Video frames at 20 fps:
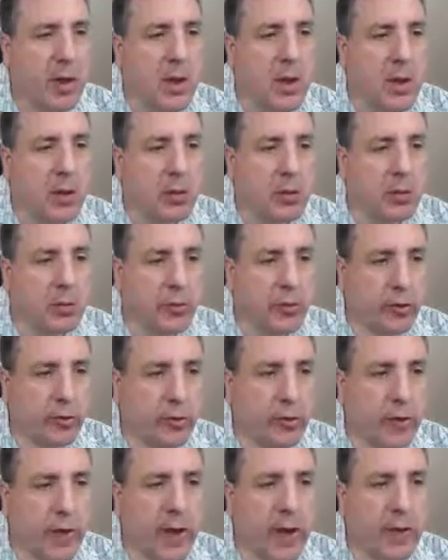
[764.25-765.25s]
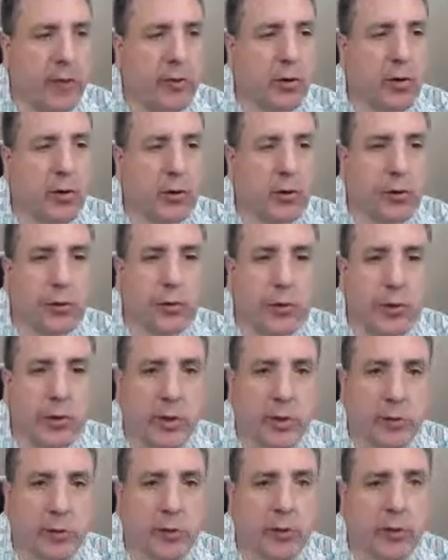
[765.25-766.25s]
You're still going to have your
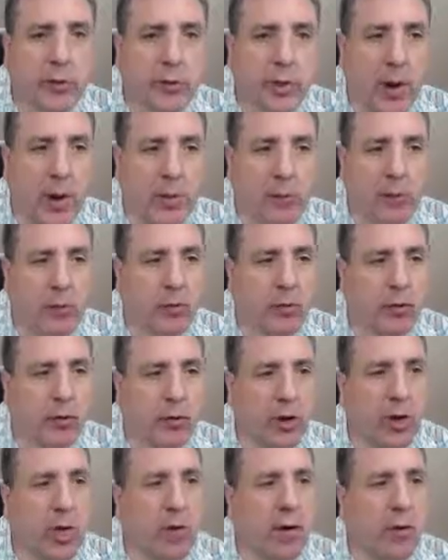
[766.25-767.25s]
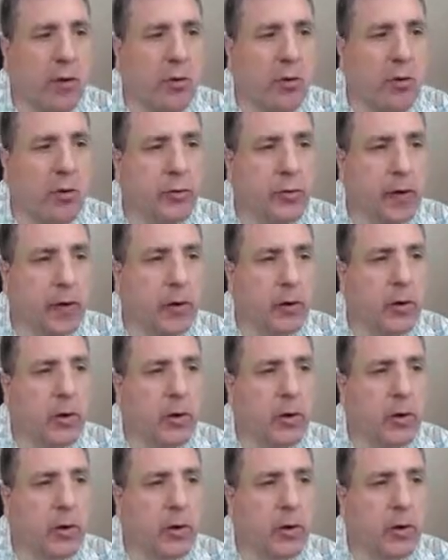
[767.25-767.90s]
intervertebral foramen, so check all those out.